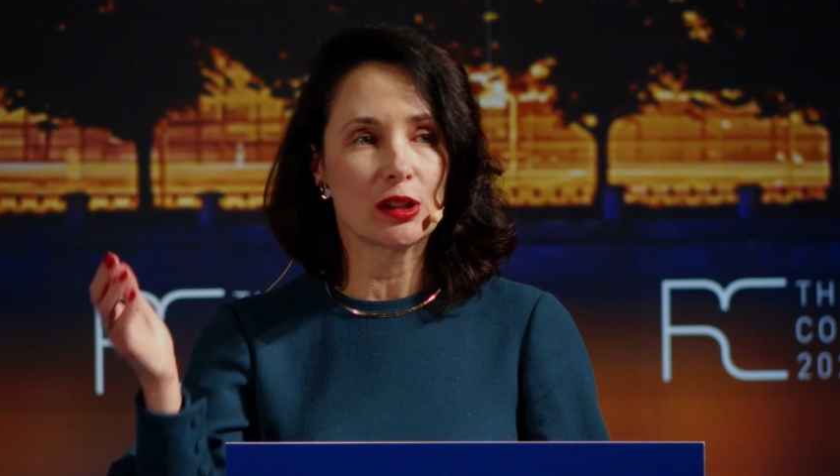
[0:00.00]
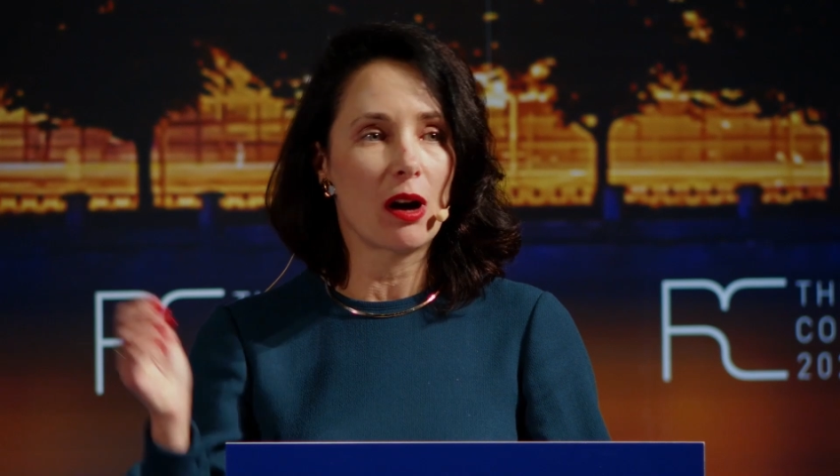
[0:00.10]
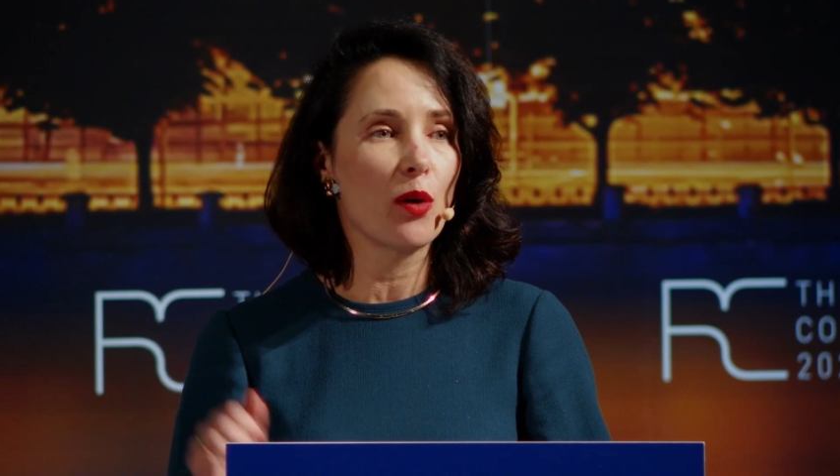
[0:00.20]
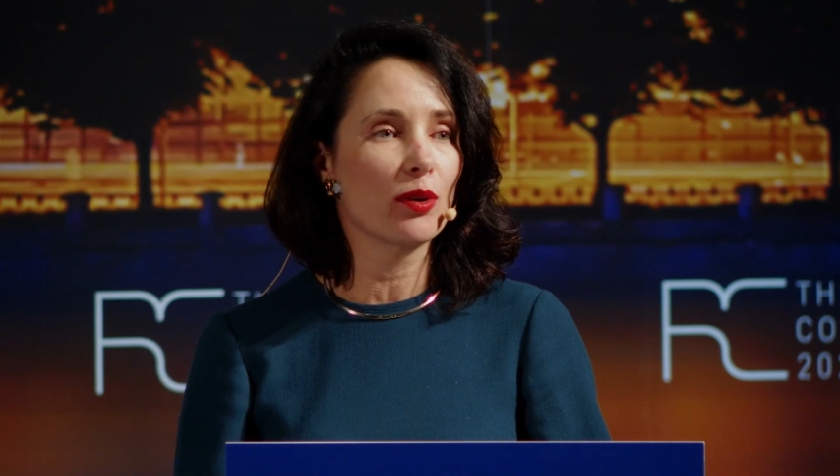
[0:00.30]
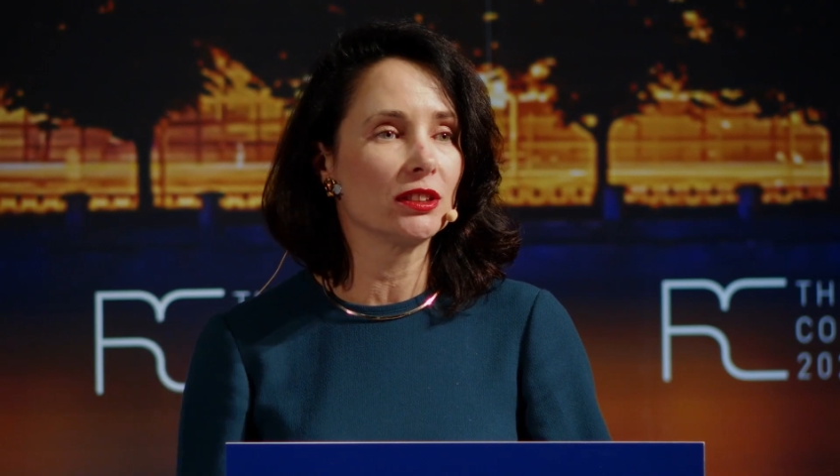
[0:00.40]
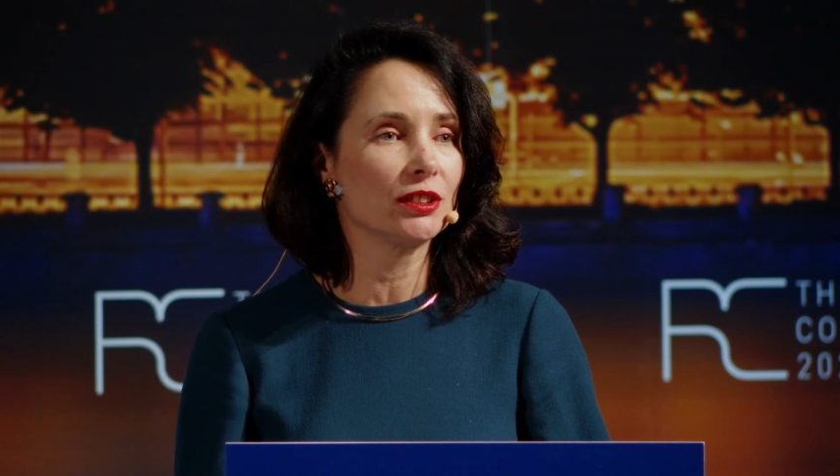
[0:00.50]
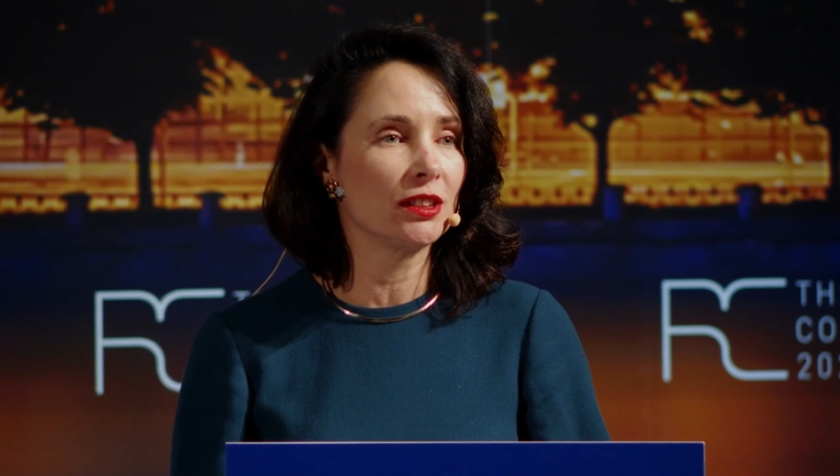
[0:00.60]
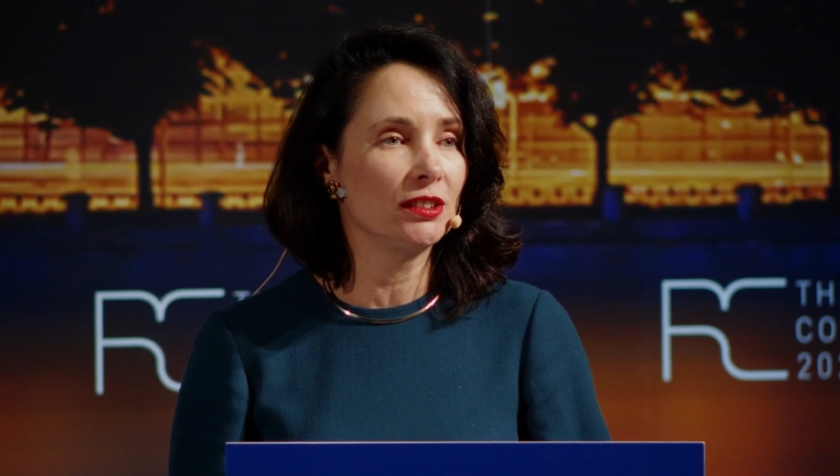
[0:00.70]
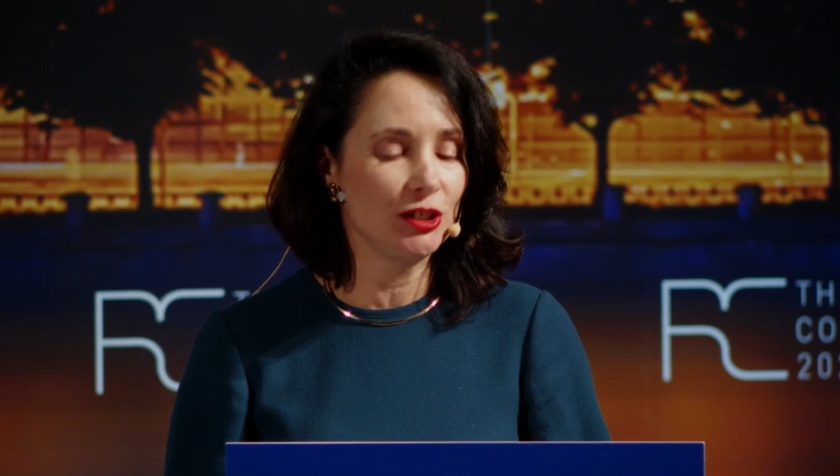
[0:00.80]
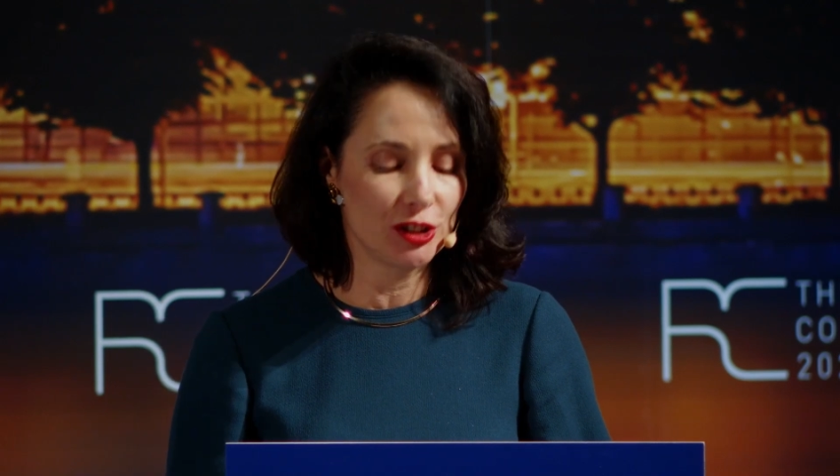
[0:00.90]
our
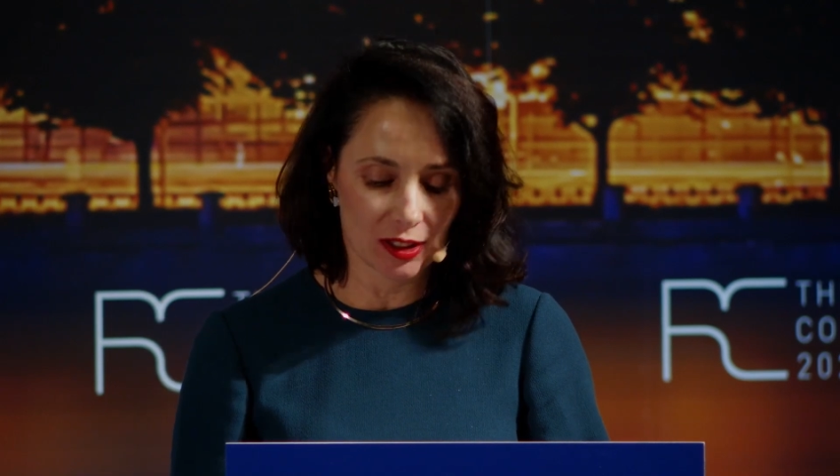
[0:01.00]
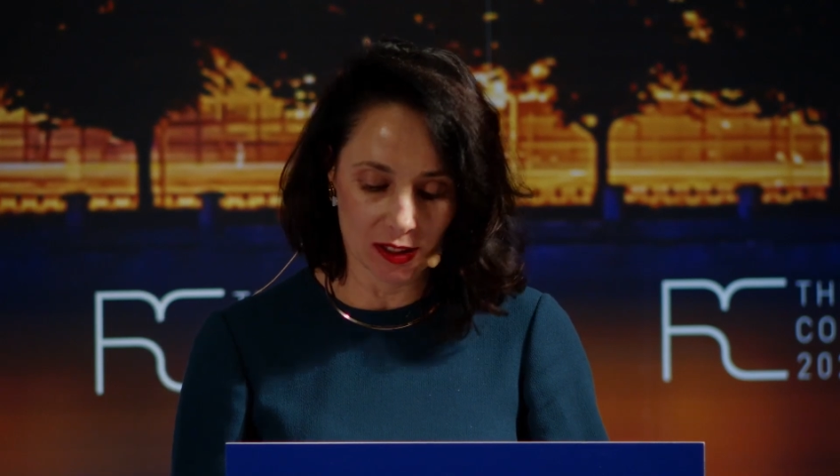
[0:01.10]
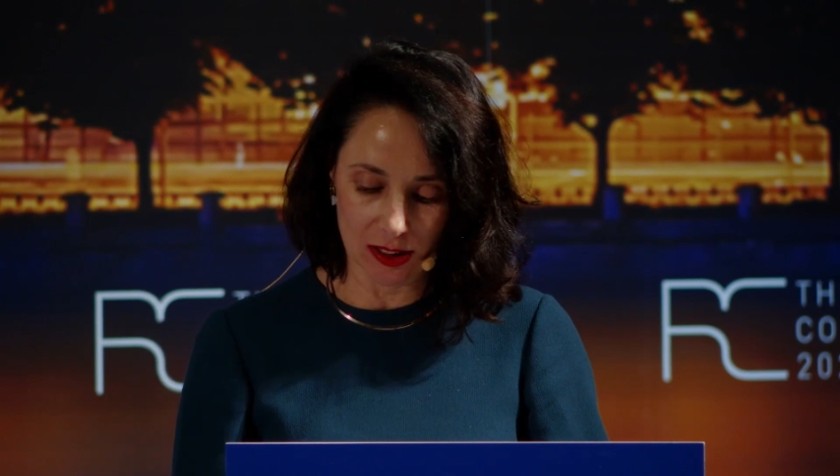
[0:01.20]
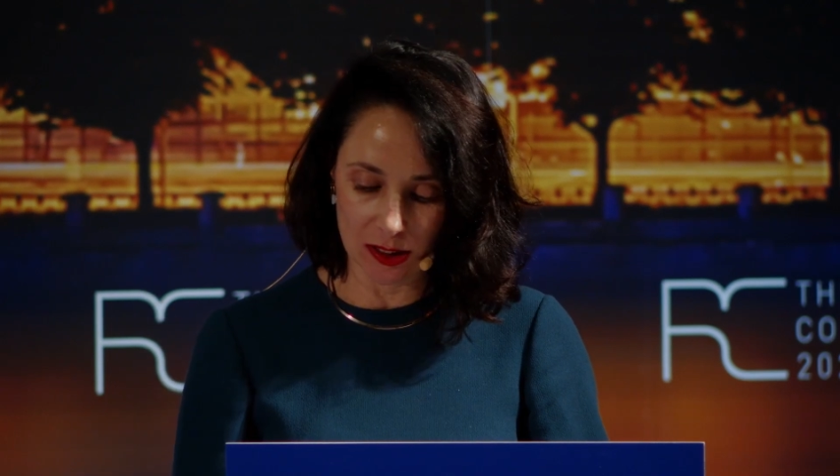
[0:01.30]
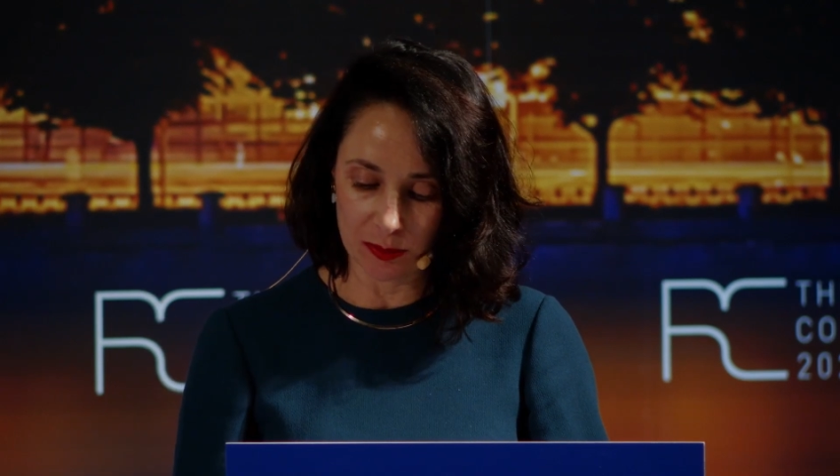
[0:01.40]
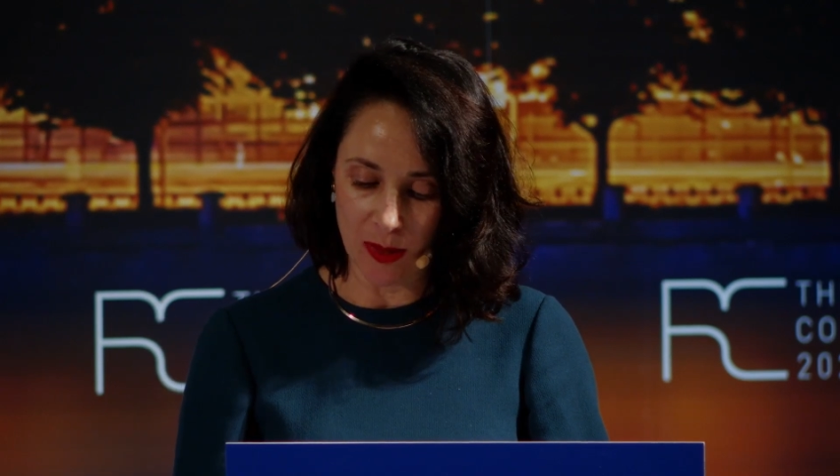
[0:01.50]
strategic uh,